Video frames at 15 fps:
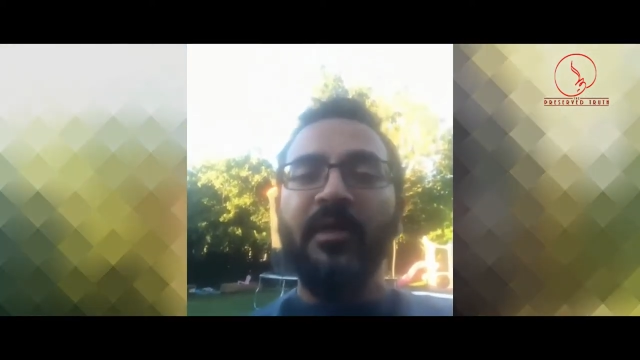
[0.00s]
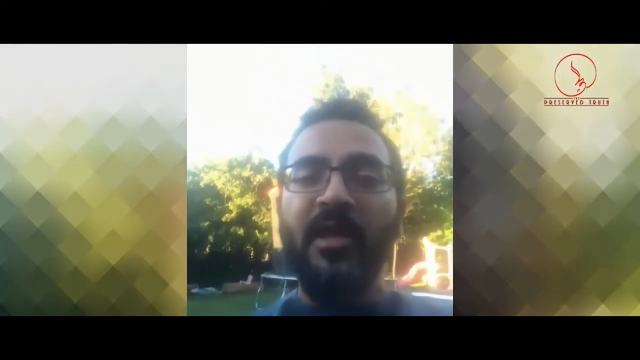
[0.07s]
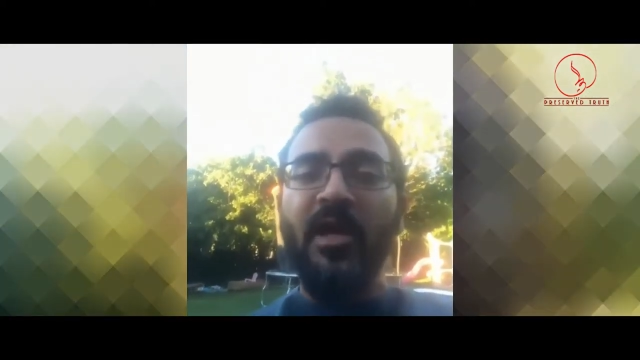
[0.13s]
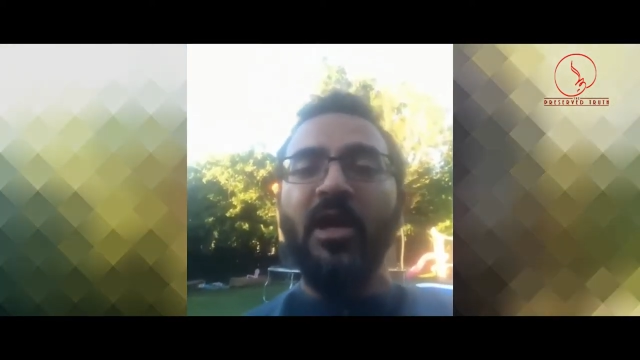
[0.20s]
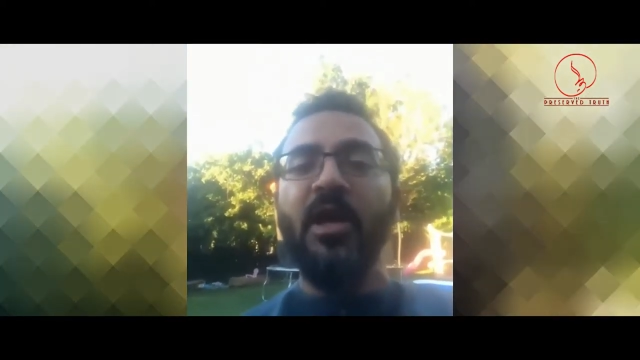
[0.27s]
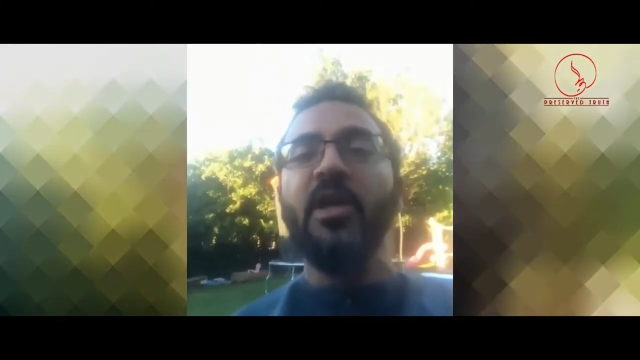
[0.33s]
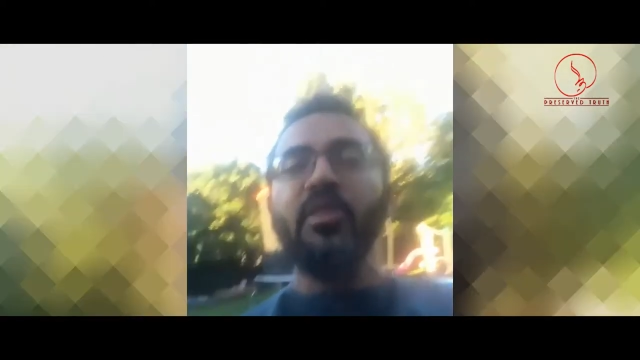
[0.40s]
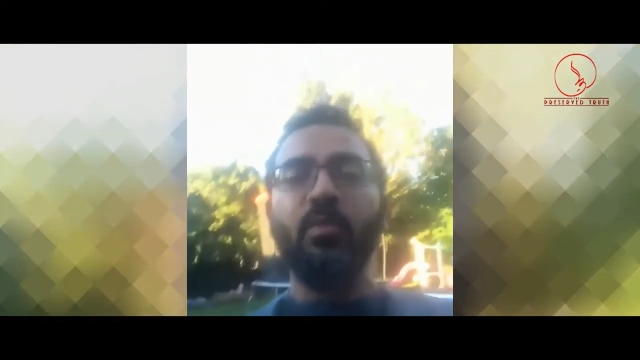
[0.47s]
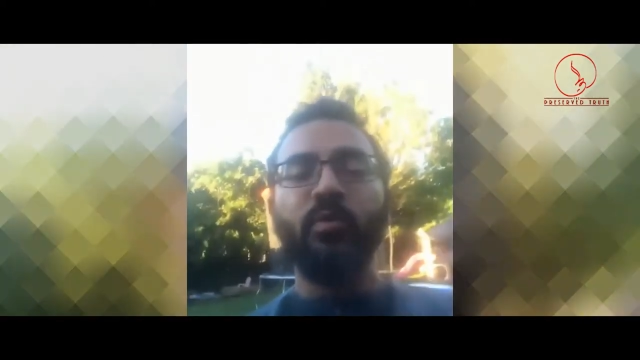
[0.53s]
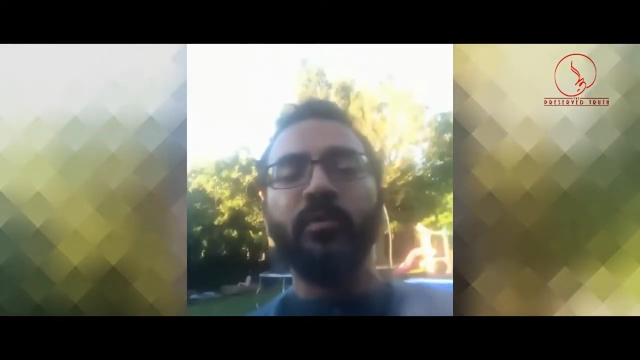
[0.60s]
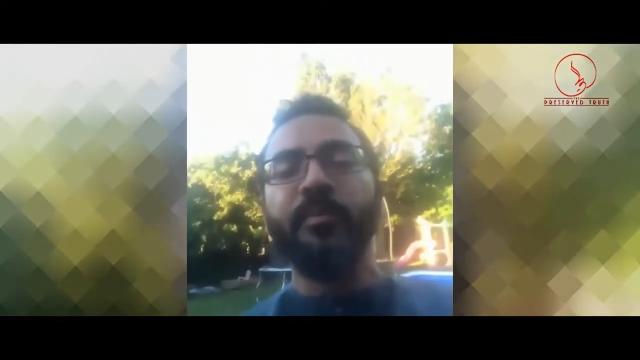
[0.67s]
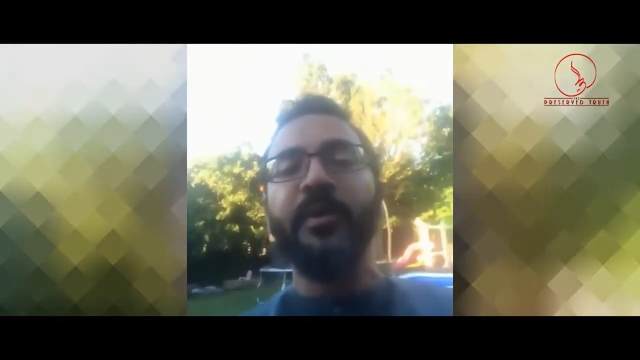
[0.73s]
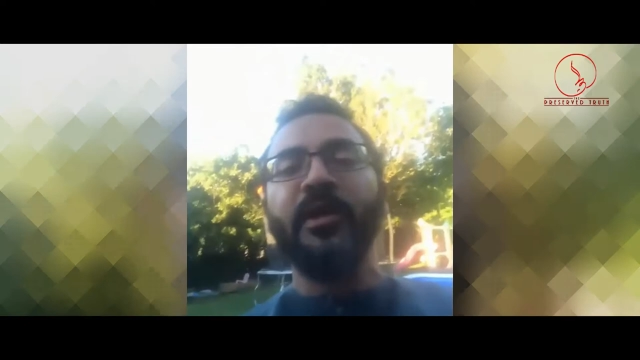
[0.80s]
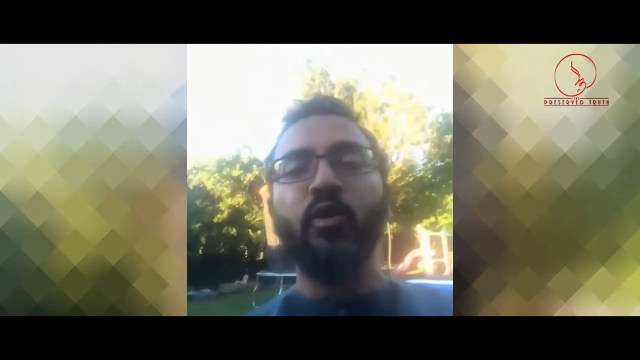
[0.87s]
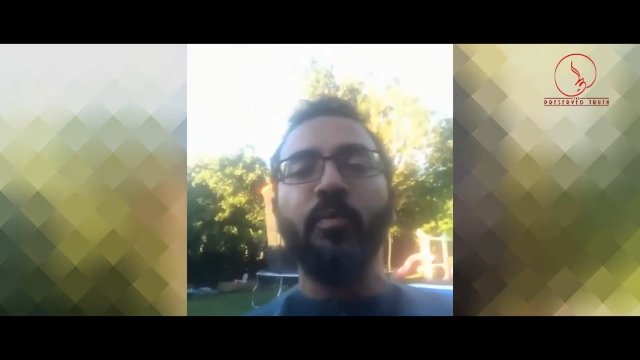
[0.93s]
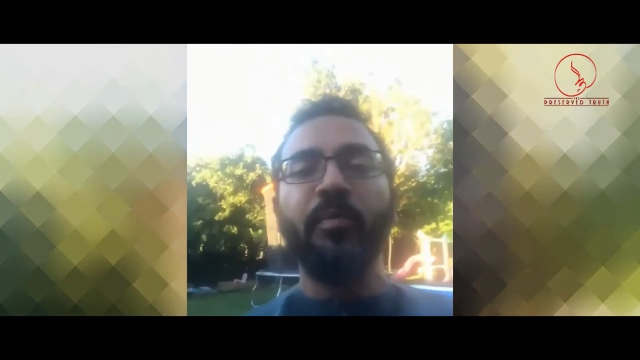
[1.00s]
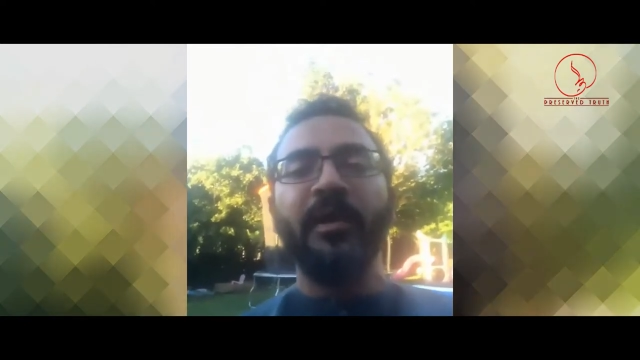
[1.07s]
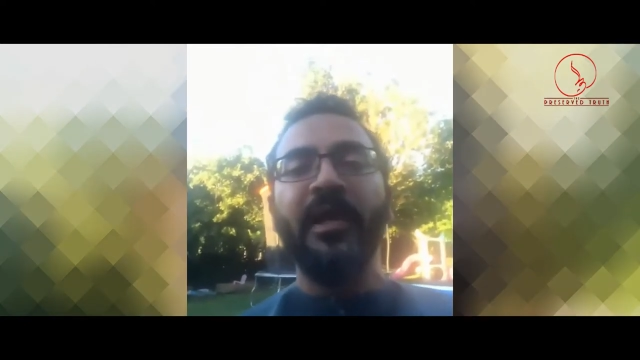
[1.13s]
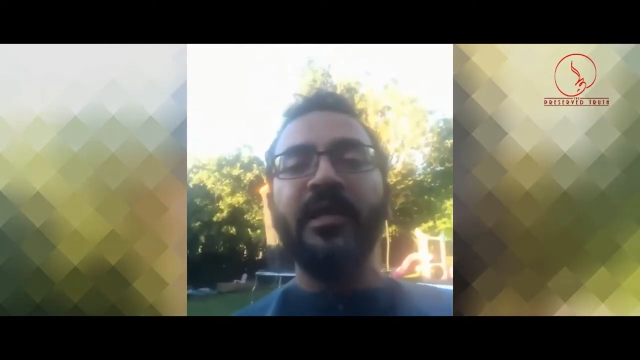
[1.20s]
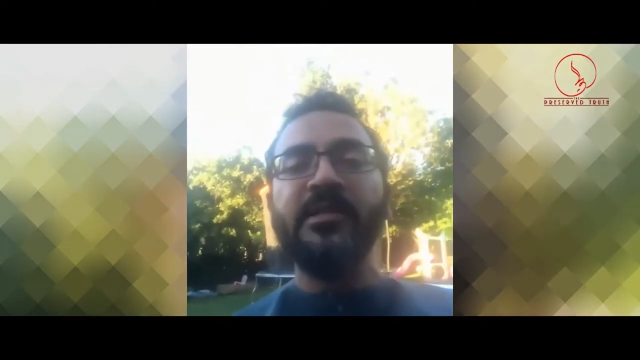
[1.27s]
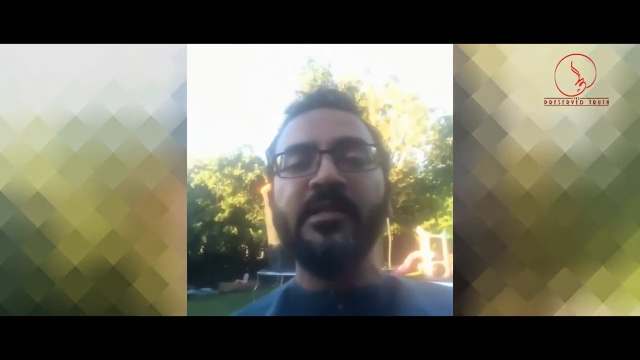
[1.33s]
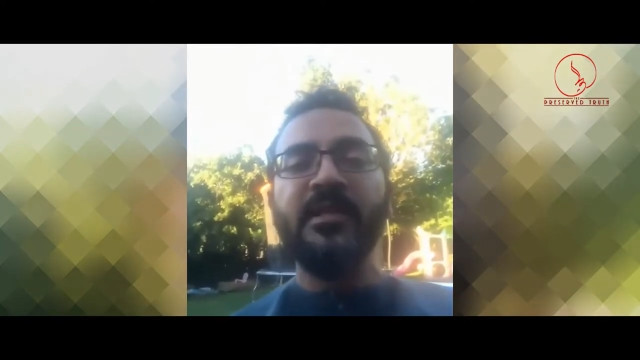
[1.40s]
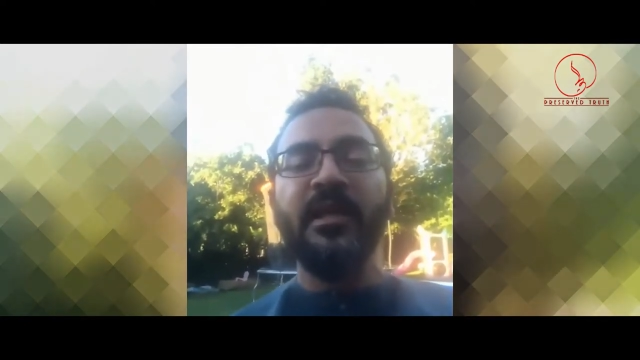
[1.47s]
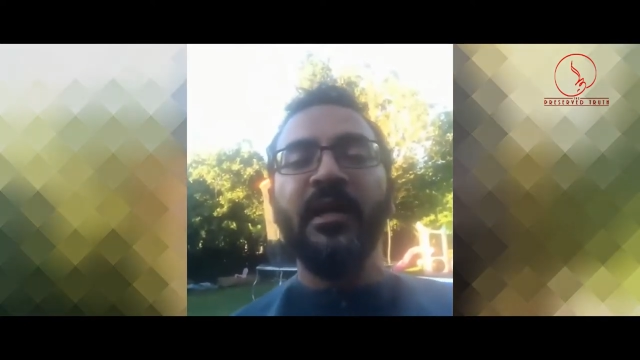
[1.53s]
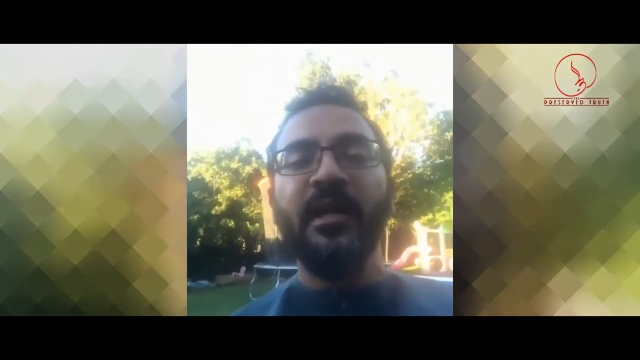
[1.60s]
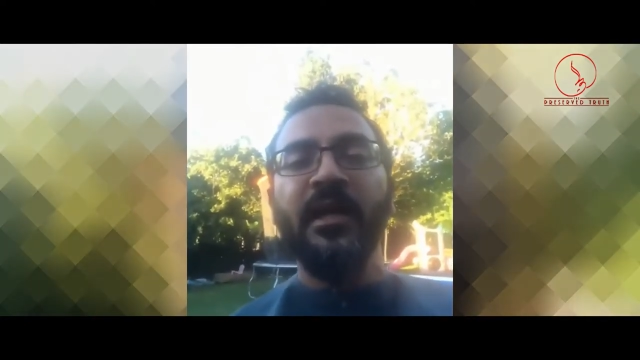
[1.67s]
the earth will be your place